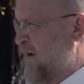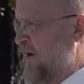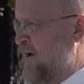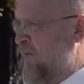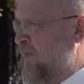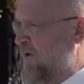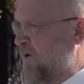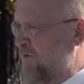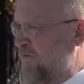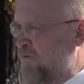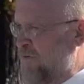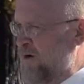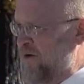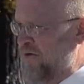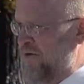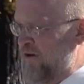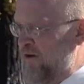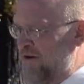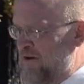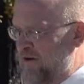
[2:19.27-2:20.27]
number of
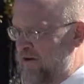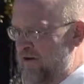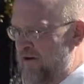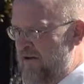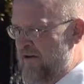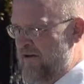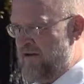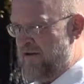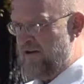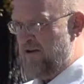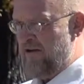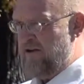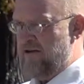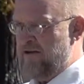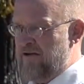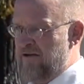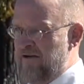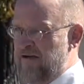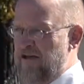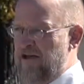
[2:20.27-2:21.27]
wounded,
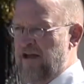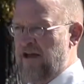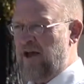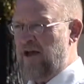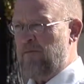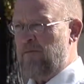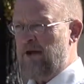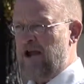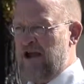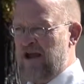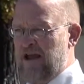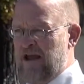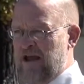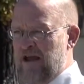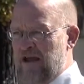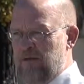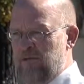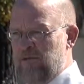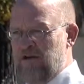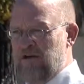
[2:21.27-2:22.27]
killed,
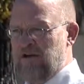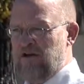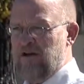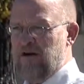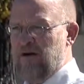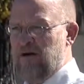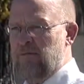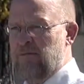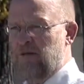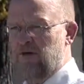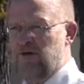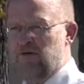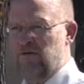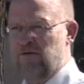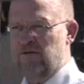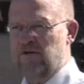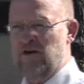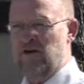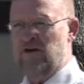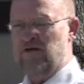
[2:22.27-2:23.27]
MIA,
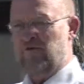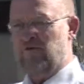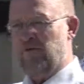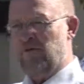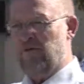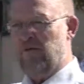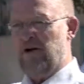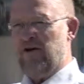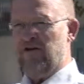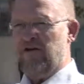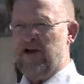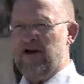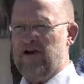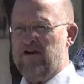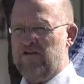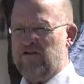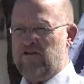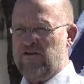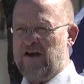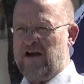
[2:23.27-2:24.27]
POWs for both
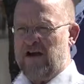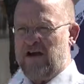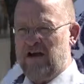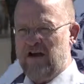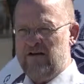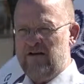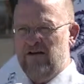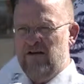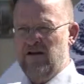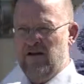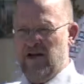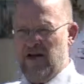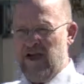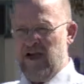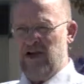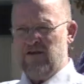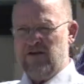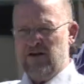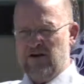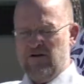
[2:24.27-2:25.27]
our side
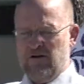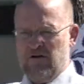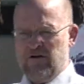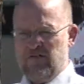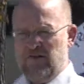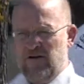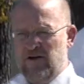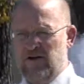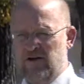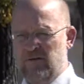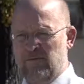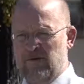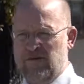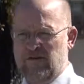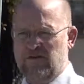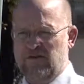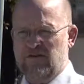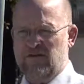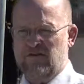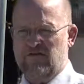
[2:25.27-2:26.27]
and the North
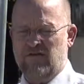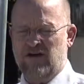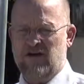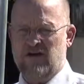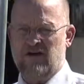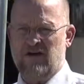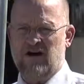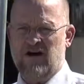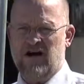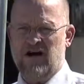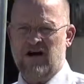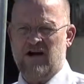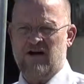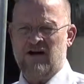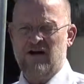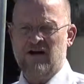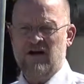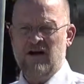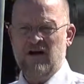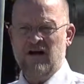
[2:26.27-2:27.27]
Vietnamese and the Viet Cong.
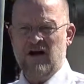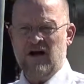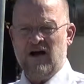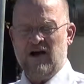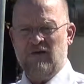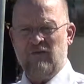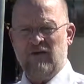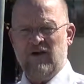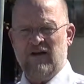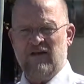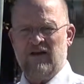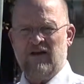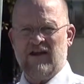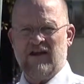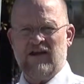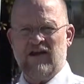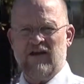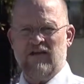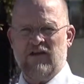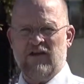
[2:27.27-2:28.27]
One of the
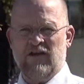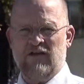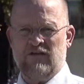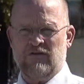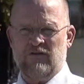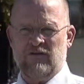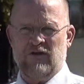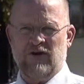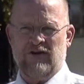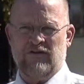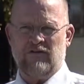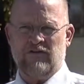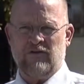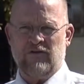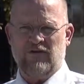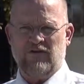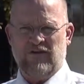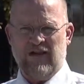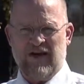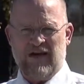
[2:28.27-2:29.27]
key things
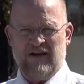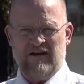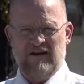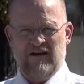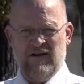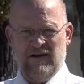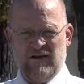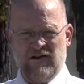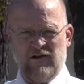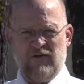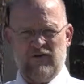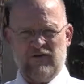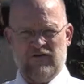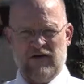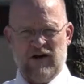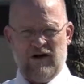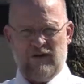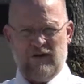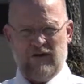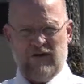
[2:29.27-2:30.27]
was that there was
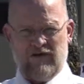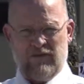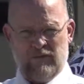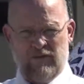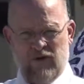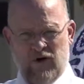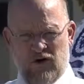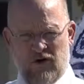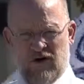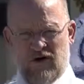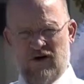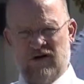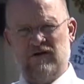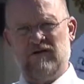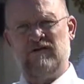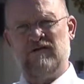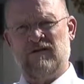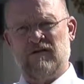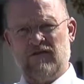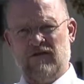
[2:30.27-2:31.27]
always more
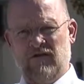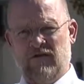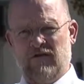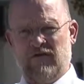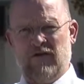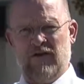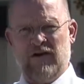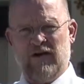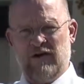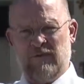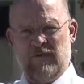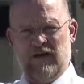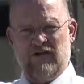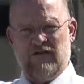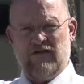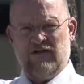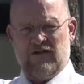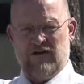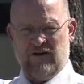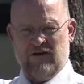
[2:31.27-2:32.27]
North
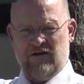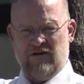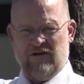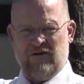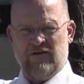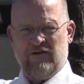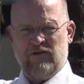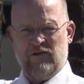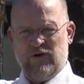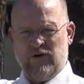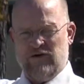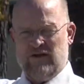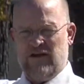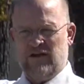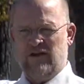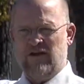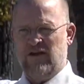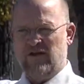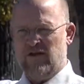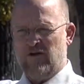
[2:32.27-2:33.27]
Vietnamese killed and
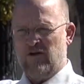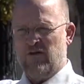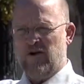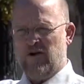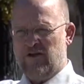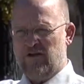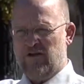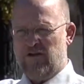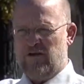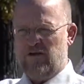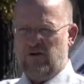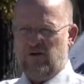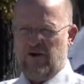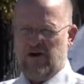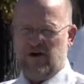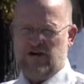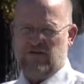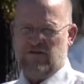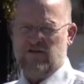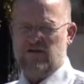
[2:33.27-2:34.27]
wounded than there were the
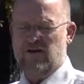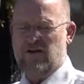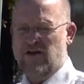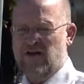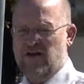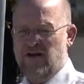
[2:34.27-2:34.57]
U.S.